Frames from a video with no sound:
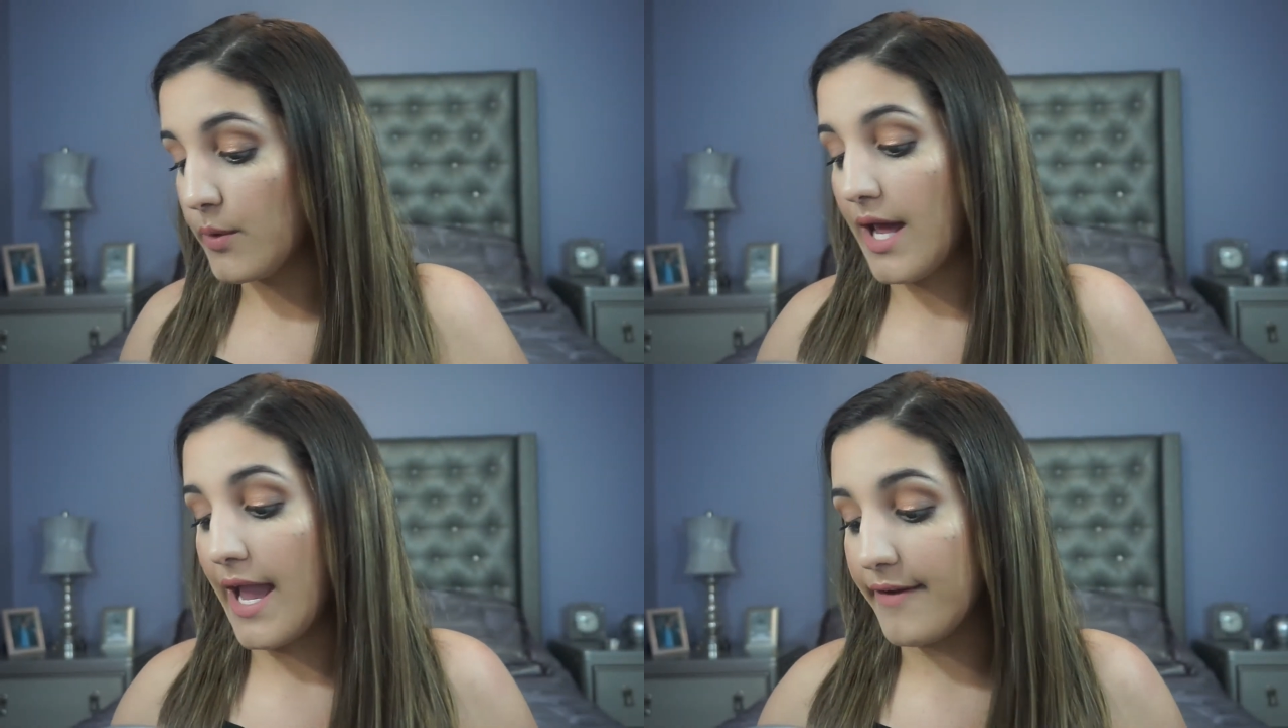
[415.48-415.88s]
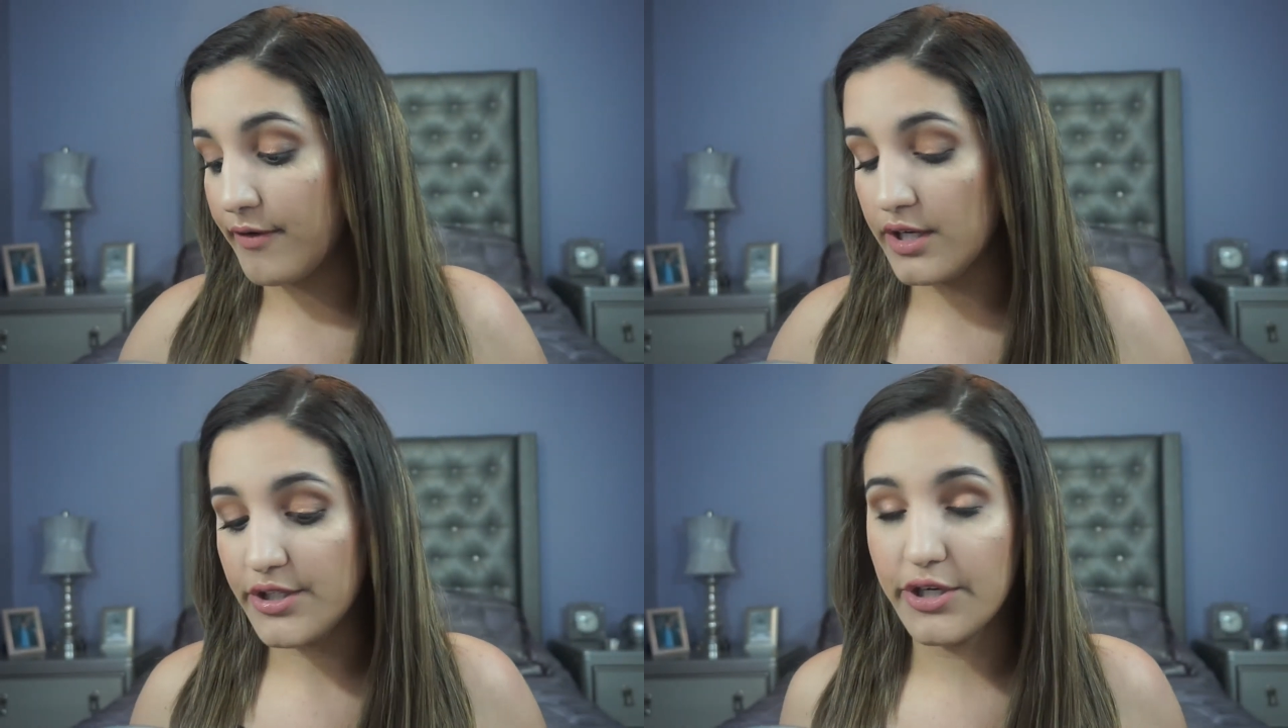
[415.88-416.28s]
when I
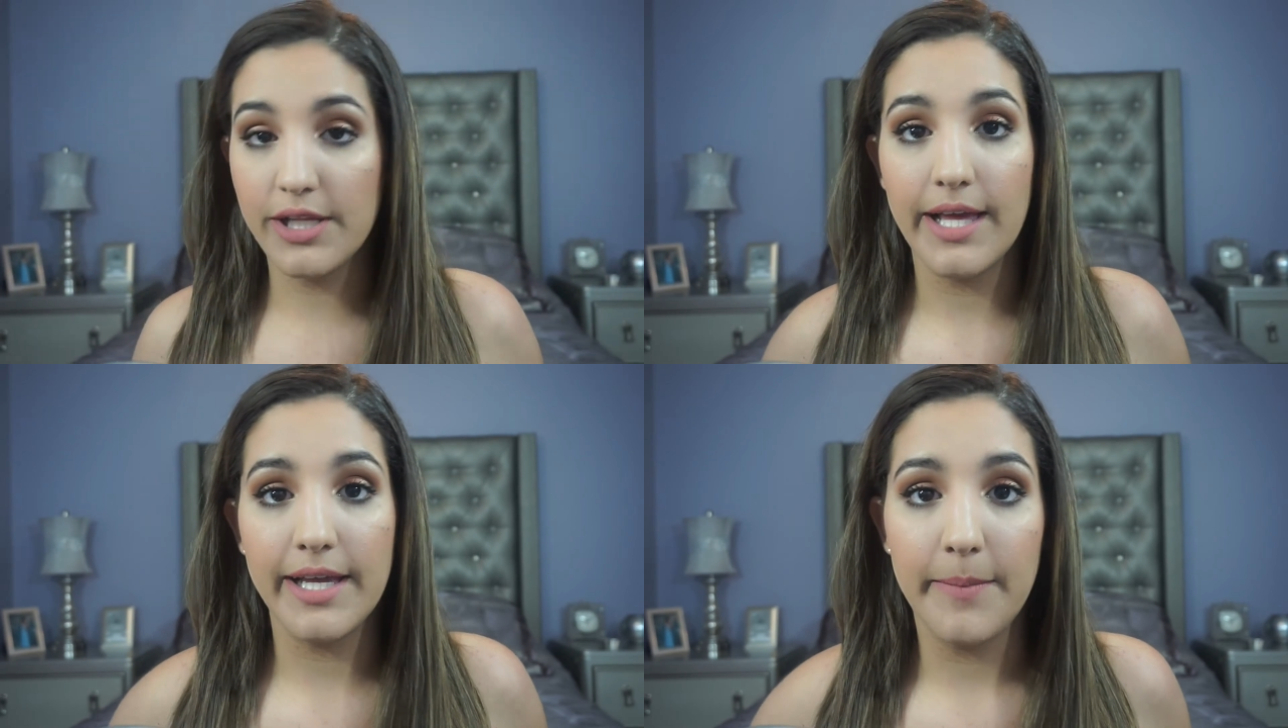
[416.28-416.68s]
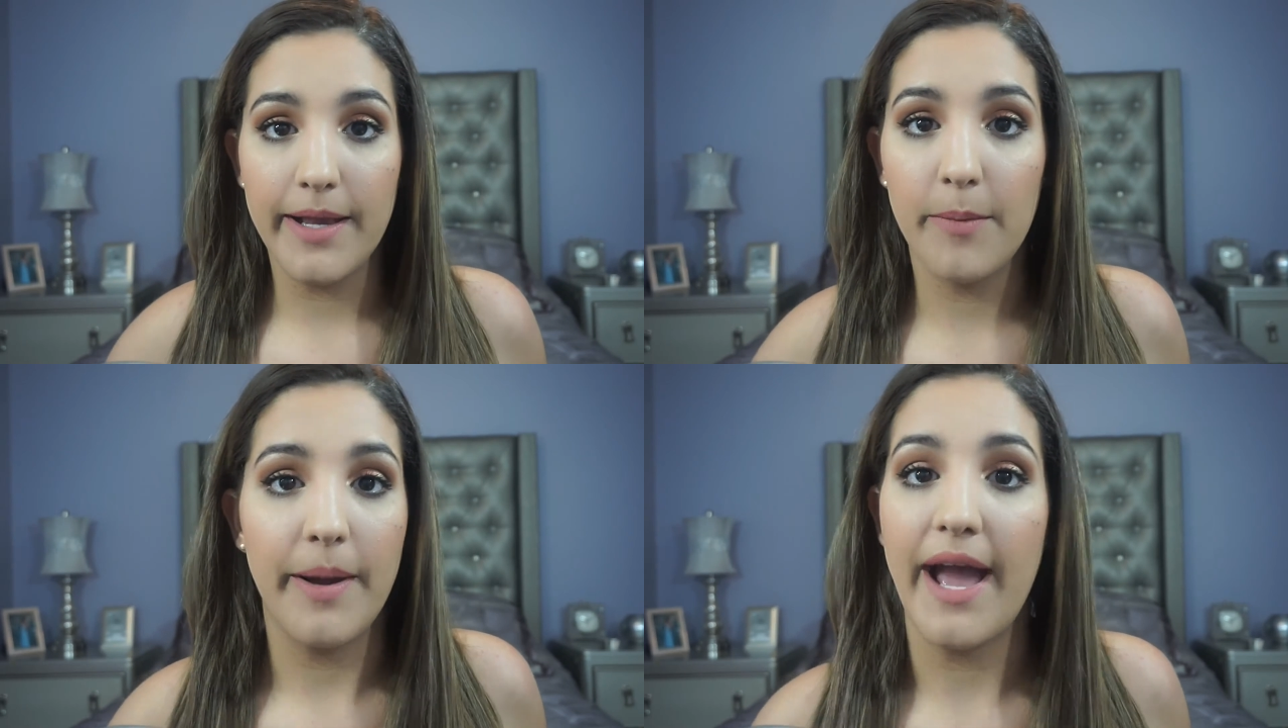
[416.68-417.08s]
first started liking
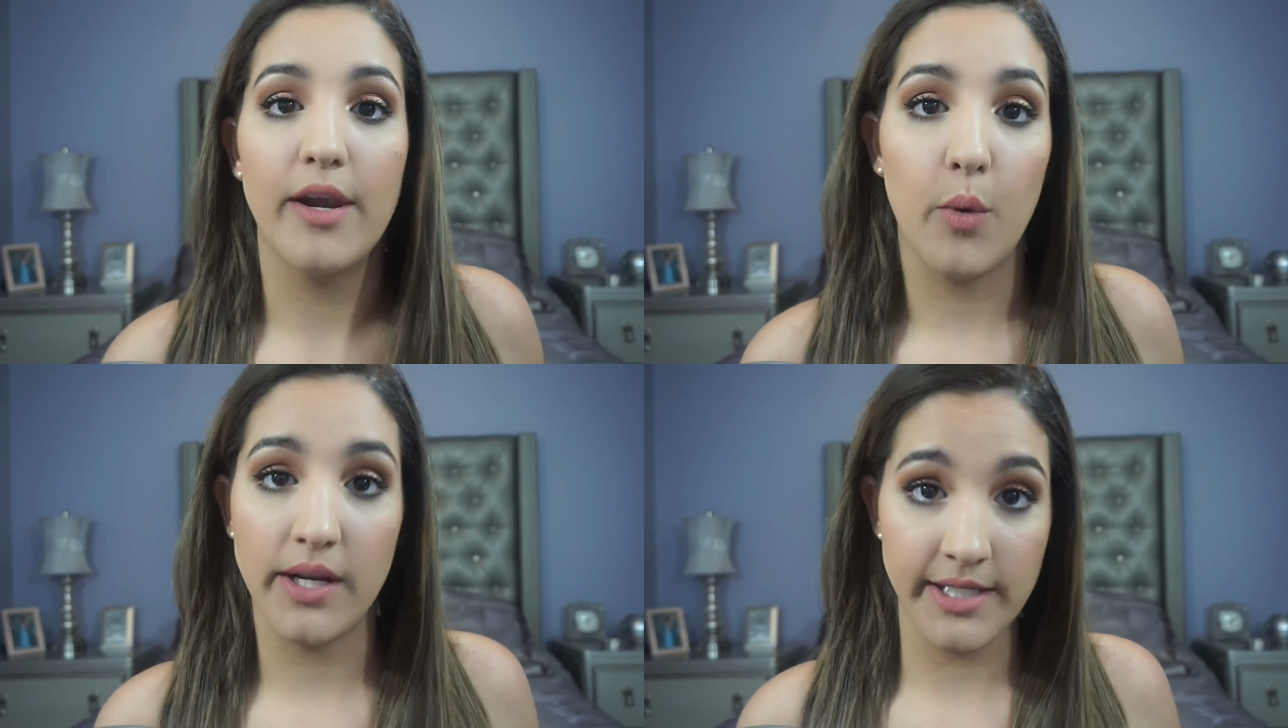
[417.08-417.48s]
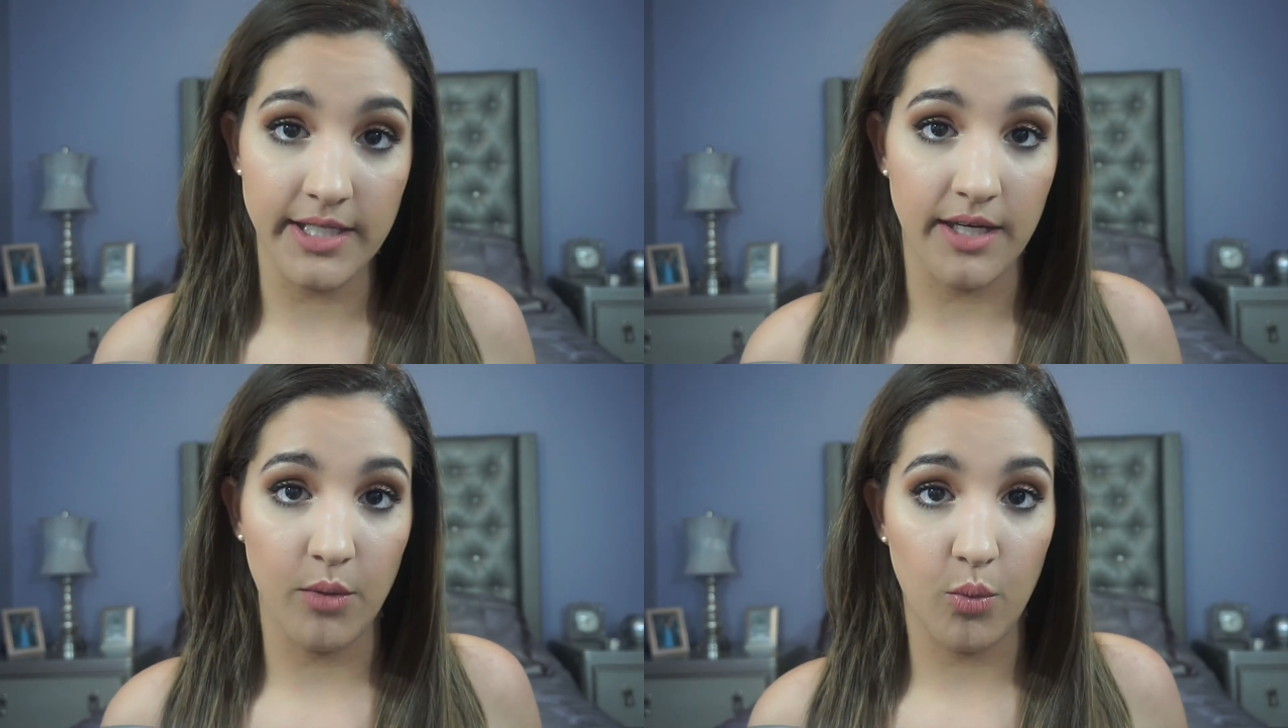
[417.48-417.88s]
makeup, I had no
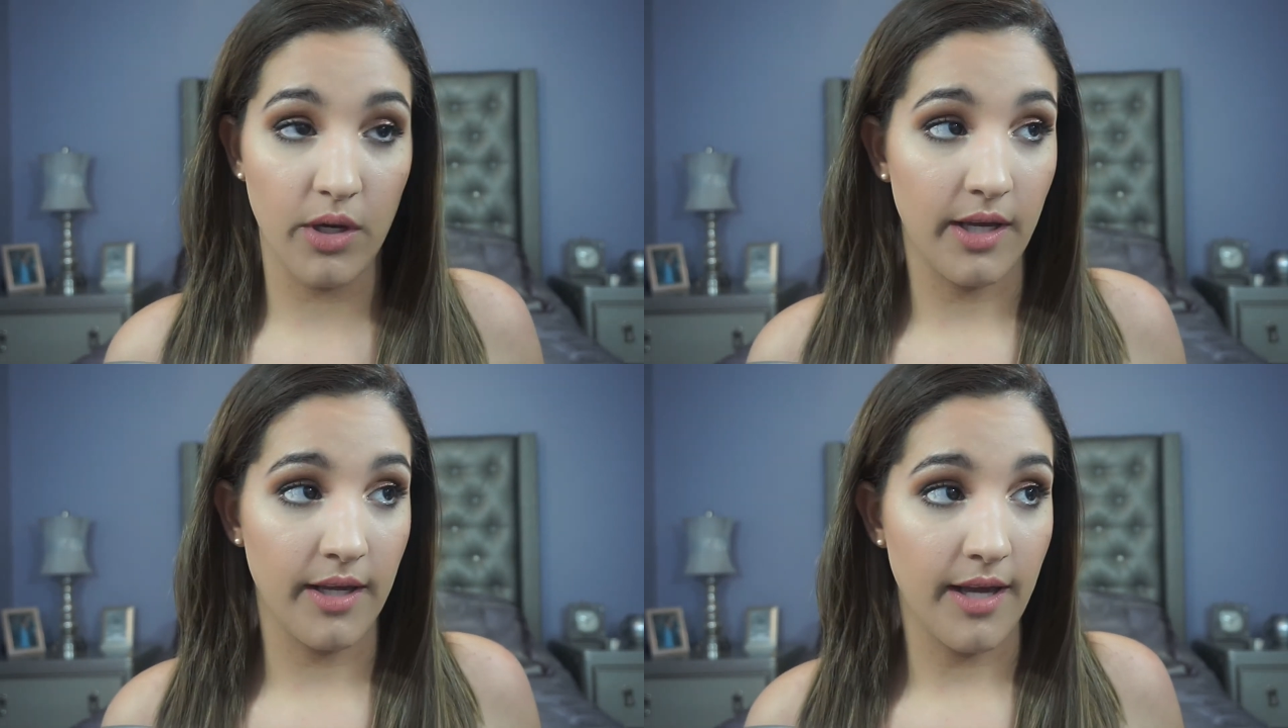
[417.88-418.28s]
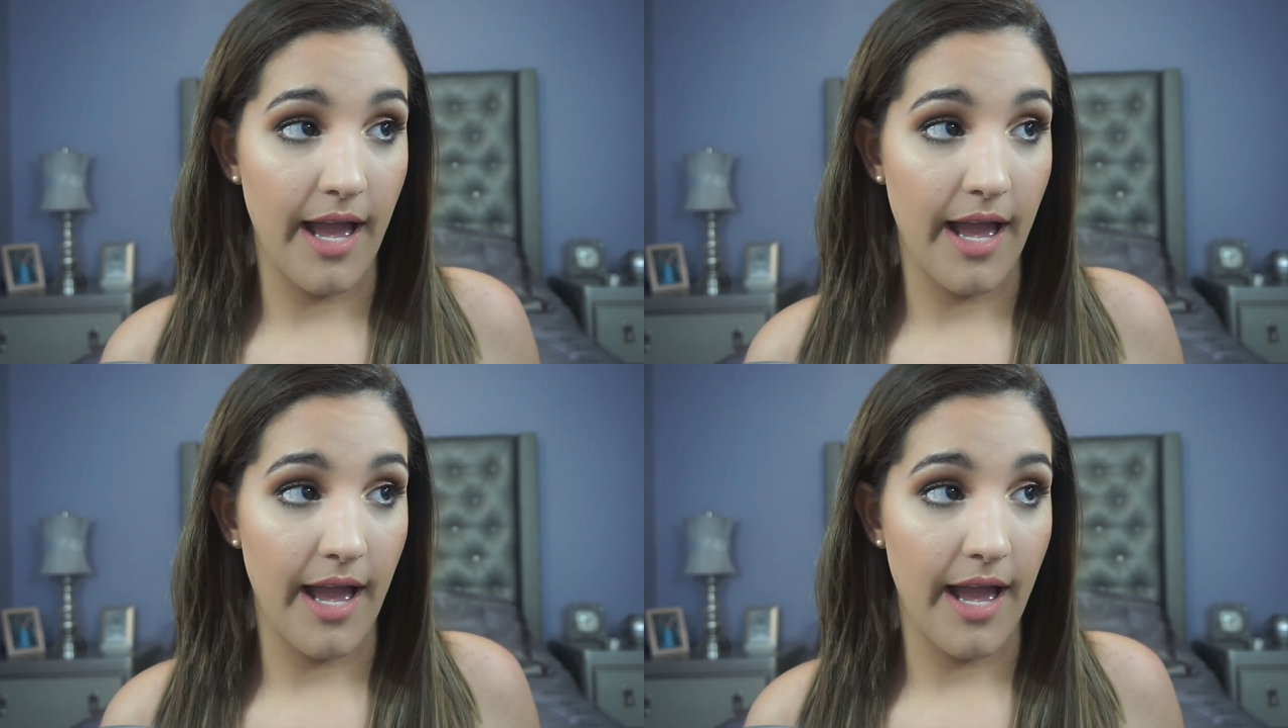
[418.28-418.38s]
idea what,